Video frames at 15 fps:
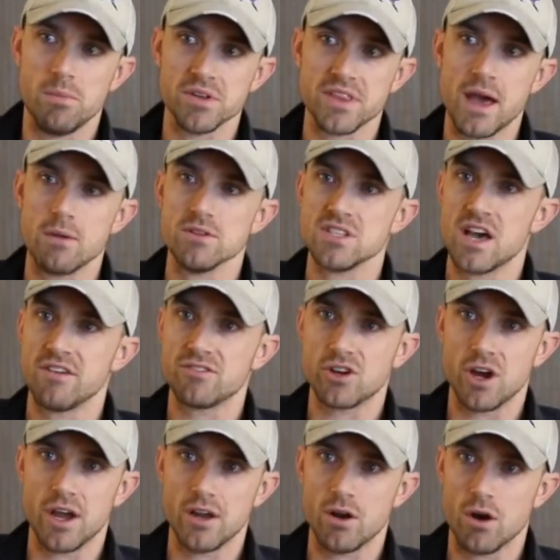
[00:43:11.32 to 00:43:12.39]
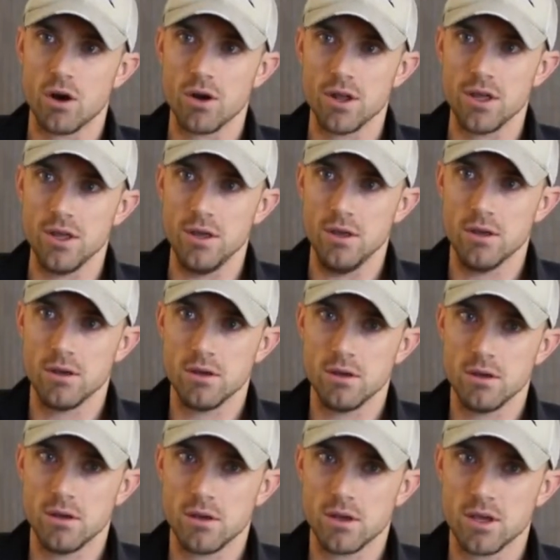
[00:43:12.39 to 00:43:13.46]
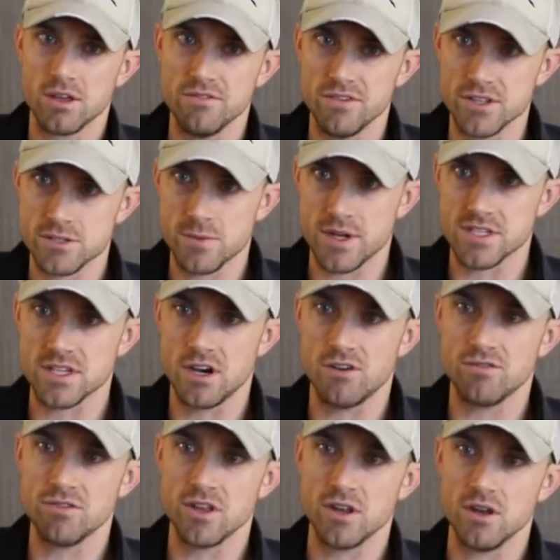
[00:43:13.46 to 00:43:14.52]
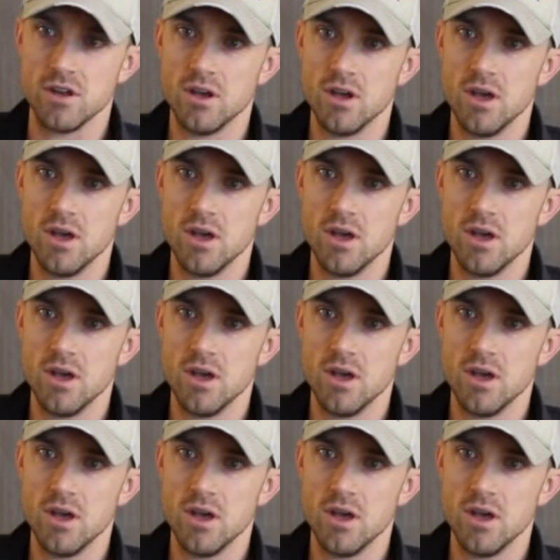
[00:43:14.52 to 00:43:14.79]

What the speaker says: But that was after I had already convinced myself that